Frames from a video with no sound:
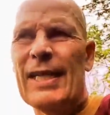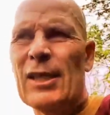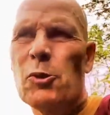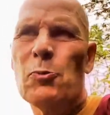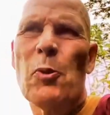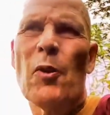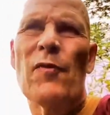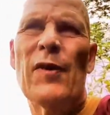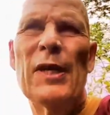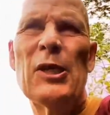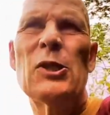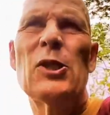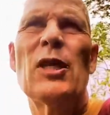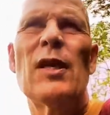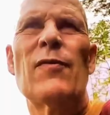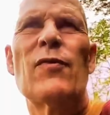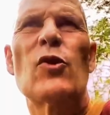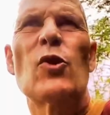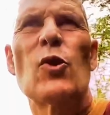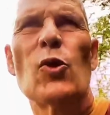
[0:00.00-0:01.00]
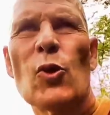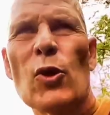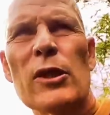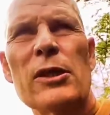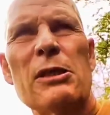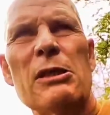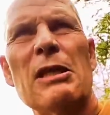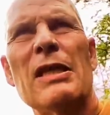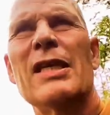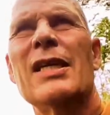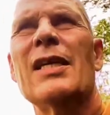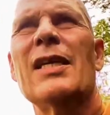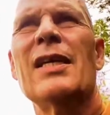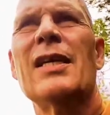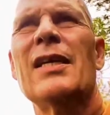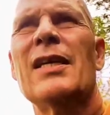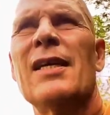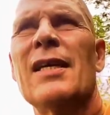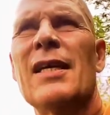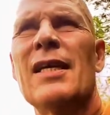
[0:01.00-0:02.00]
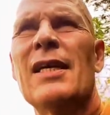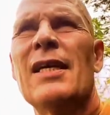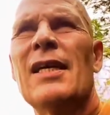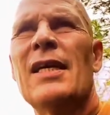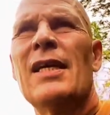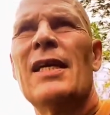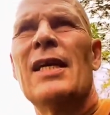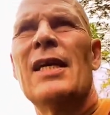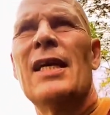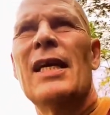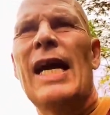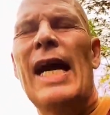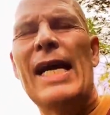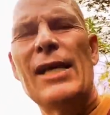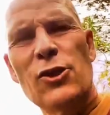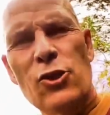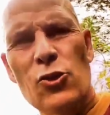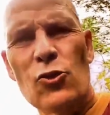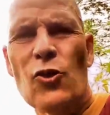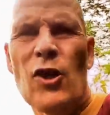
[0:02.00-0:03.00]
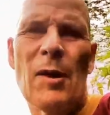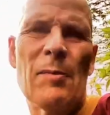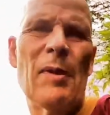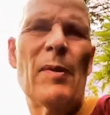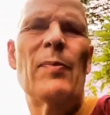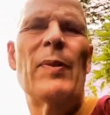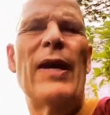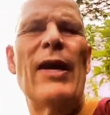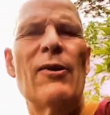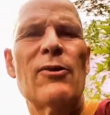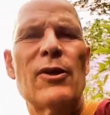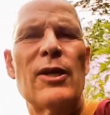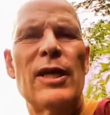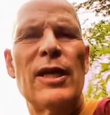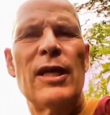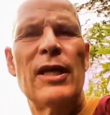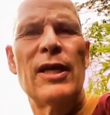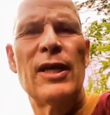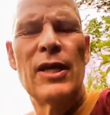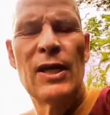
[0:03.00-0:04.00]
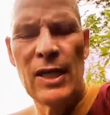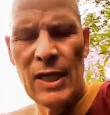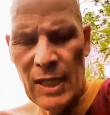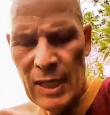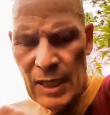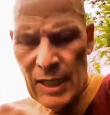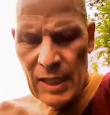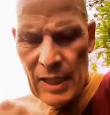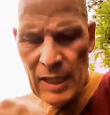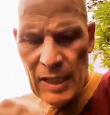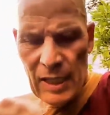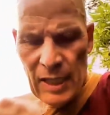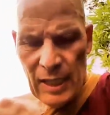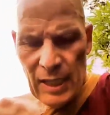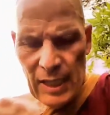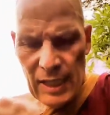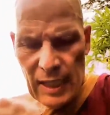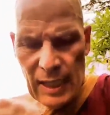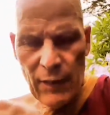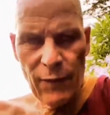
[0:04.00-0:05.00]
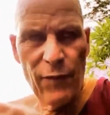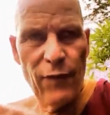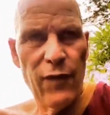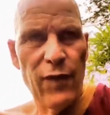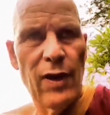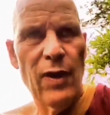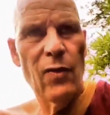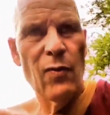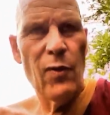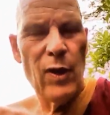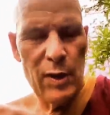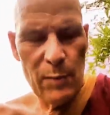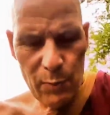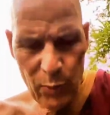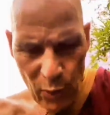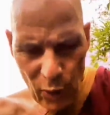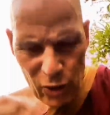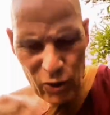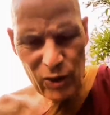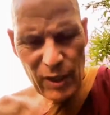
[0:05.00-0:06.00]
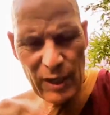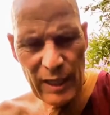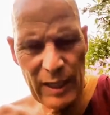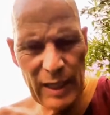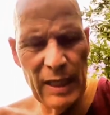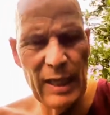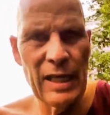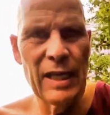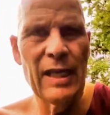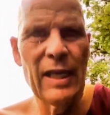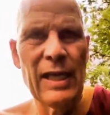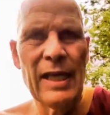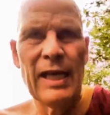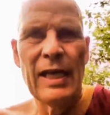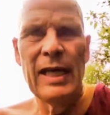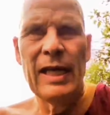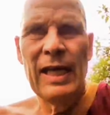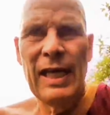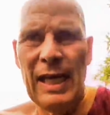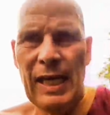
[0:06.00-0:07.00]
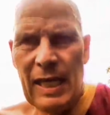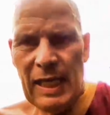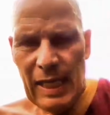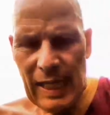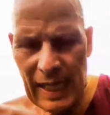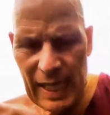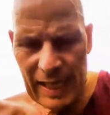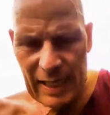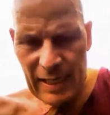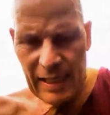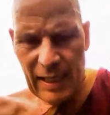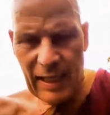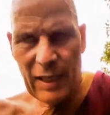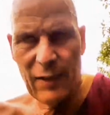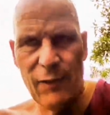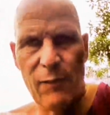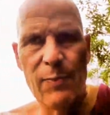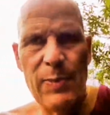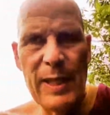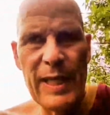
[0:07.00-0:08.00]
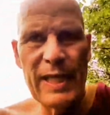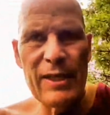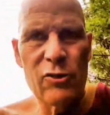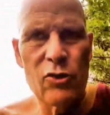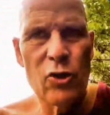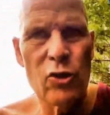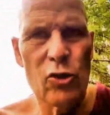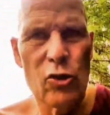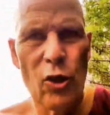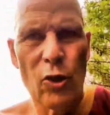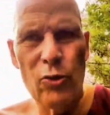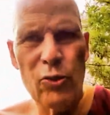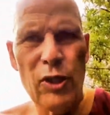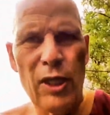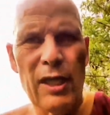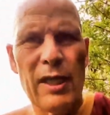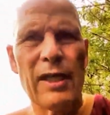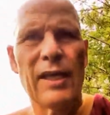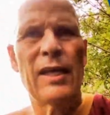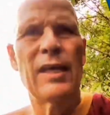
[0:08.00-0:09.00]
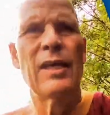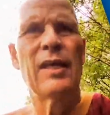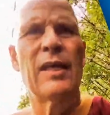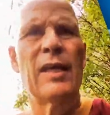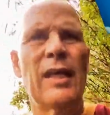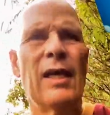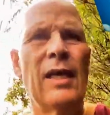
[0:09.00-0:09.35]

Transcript: And this prevention of cruelty has to come about if one personally and if beings socially